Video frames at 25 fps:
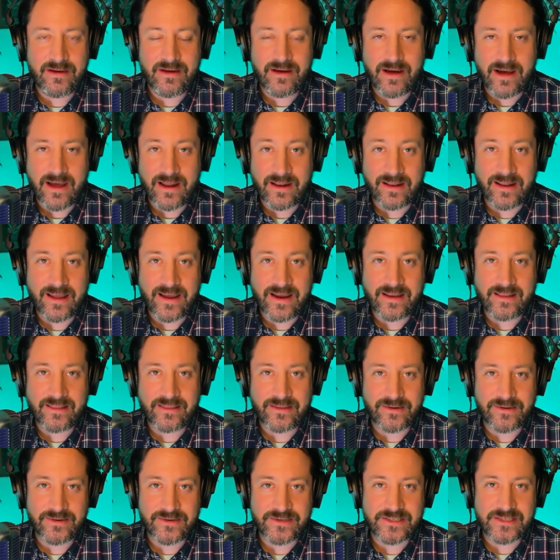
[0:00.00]
Unlike
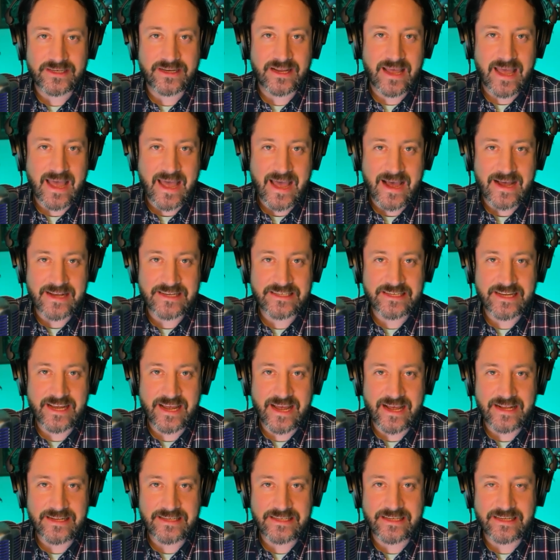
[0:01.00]
those
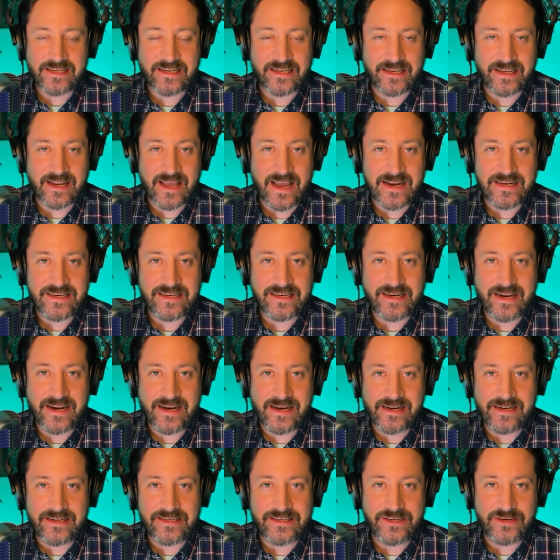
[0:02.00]
asshats in
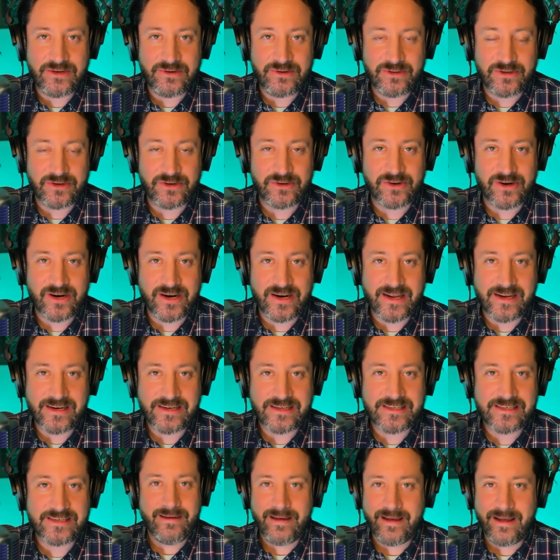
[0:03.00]
1982, the
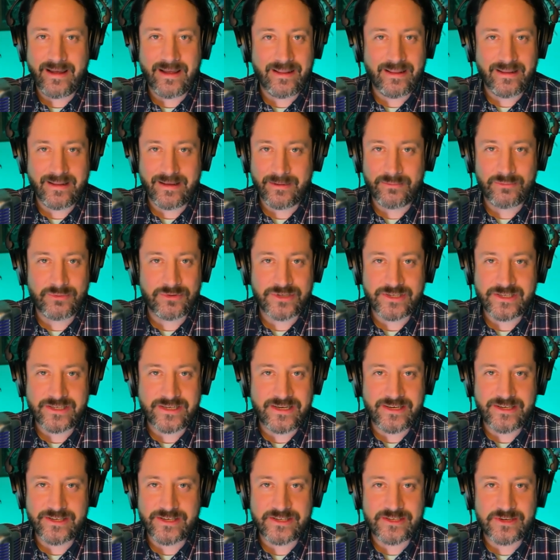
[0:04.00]
critics and the
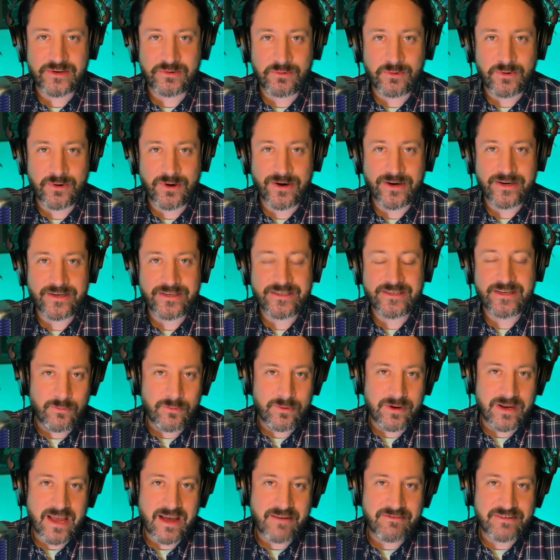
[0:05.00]
prestigious awards,
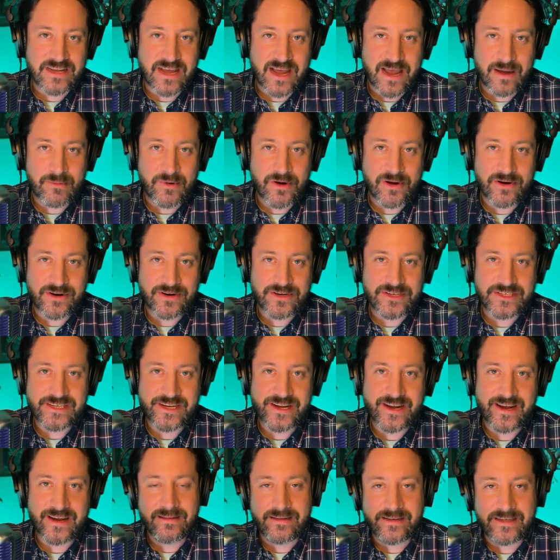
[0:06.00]
we have time on our side.